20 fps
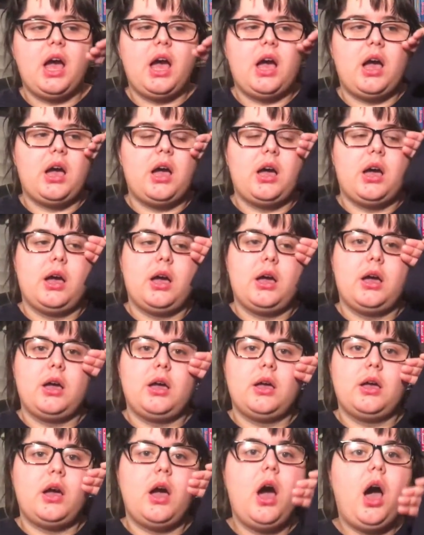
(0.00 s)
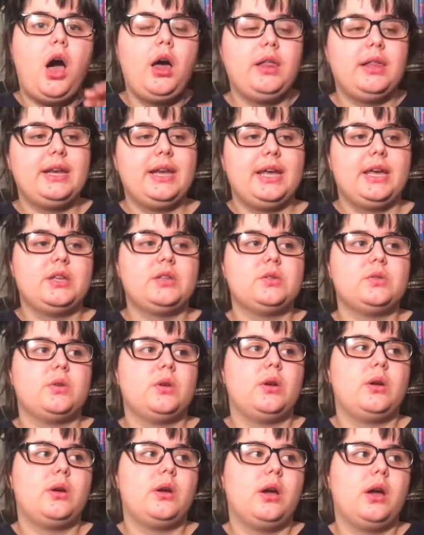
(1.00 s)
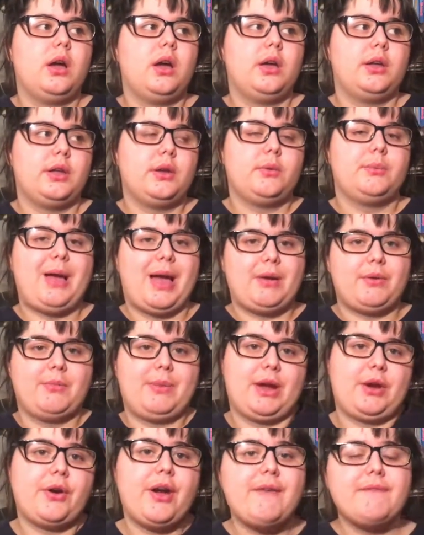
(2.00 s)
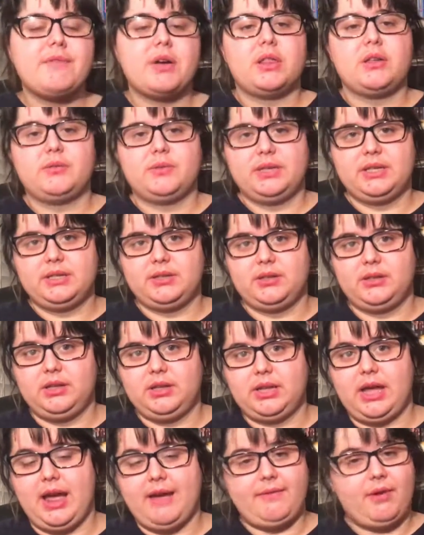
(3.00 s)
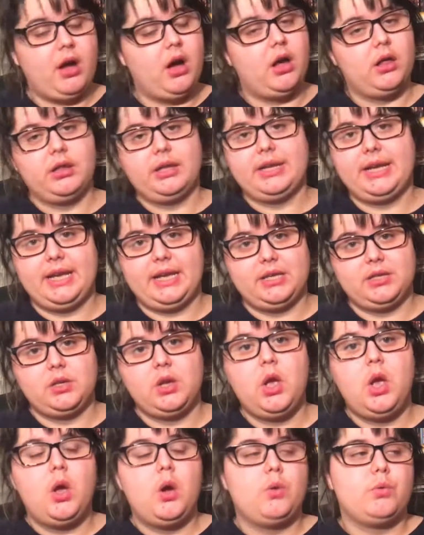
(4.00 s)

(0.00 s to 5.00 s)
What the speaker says: holidays, back when my grandfather was still alive, holidays